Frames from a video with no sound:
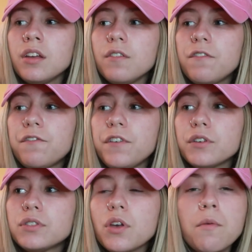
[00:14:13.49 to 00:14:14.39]

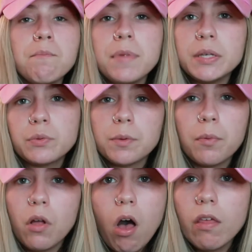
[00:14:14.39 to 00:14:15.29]
feel so
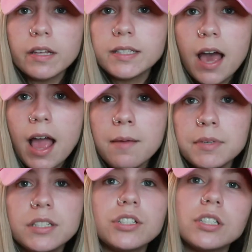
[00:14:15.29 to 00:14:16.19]
miserable all the time,
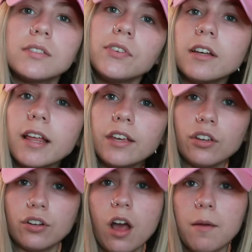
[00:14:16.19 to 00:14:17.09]
and to just feel like
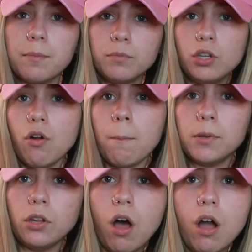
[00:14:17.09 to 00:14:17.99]
you don't
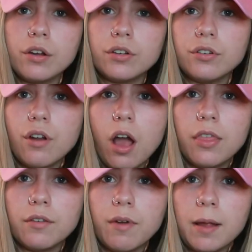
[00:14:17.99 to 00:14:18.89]
belong, or you're not
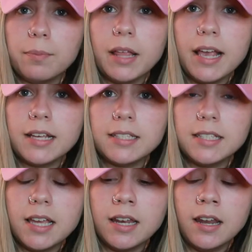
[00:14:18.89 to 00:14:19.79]
in the right
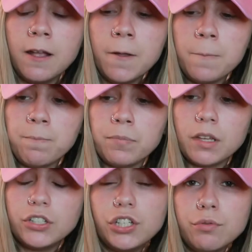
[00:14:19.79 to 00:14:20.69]
place. And
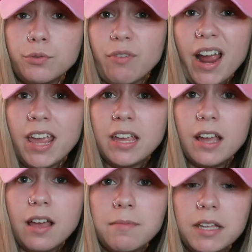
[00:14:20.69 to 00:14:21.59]
she was
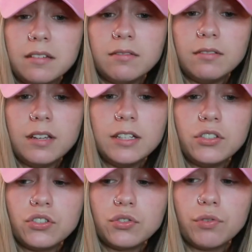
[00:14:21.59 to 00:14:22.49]
right. I mean,
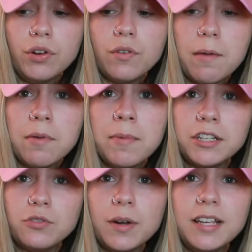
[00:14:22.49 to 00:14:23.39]
it's true. I'm in
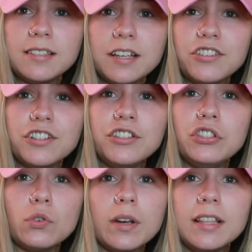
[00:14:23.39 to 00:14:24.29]
my 20s. I should
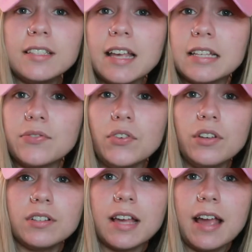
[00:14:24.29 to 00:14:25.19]
enjoy these last few
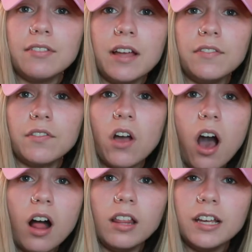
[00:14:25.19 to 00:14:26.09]
years I have left of
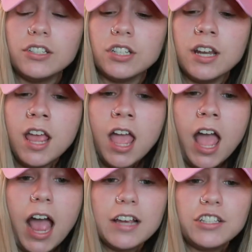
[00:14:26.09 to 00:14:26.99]
college, and
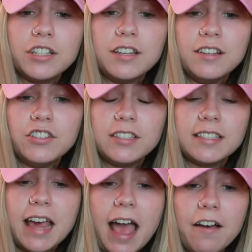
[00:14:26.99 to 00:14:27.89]
I should
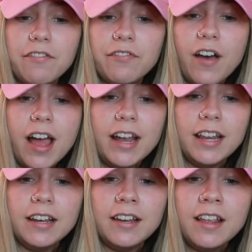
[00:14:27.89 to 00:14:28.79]
just have fun
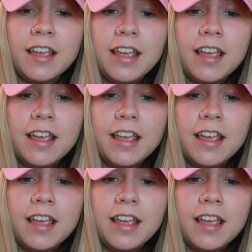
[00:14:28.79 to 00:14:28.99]
and